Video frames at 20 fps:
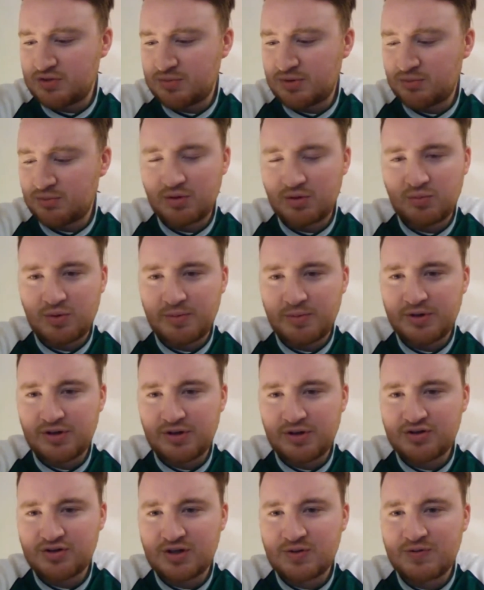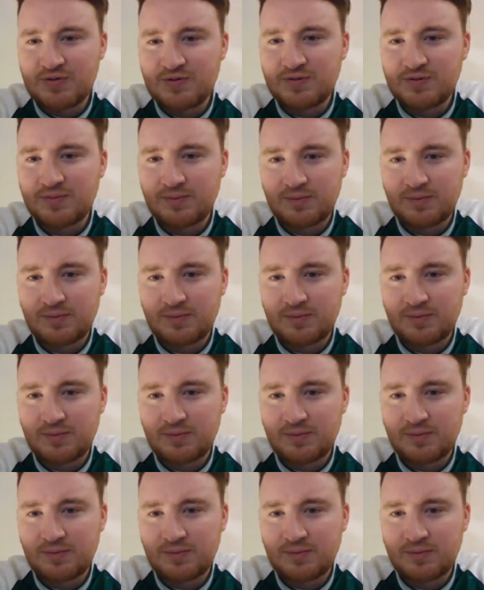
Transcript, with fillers: But what what about yourself?